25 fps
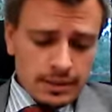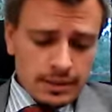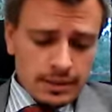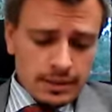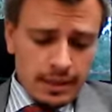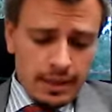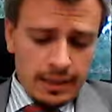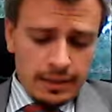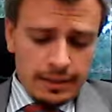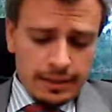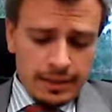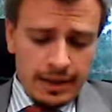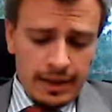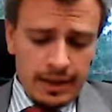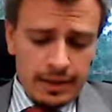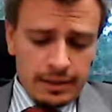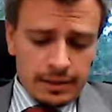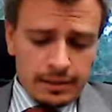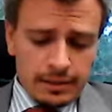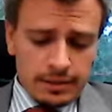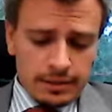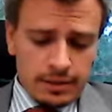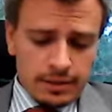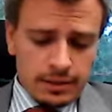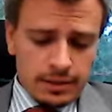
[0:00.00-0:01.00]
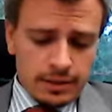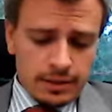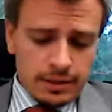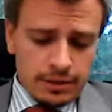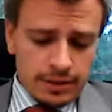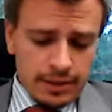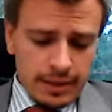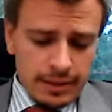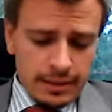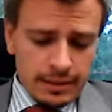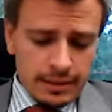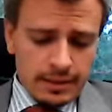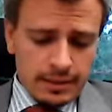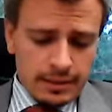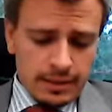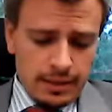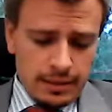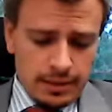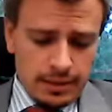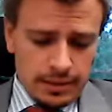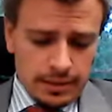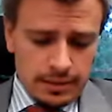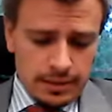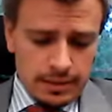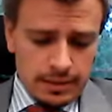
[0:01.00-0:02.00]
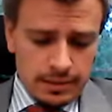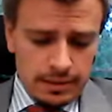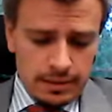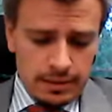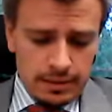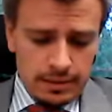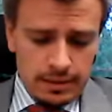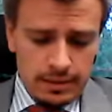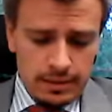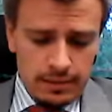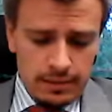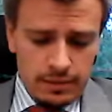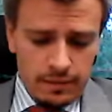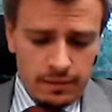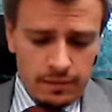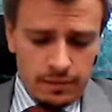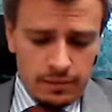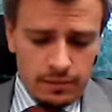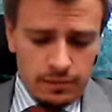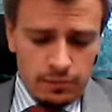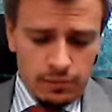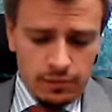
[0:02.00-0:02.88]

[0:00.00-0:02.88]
state aid in the United States in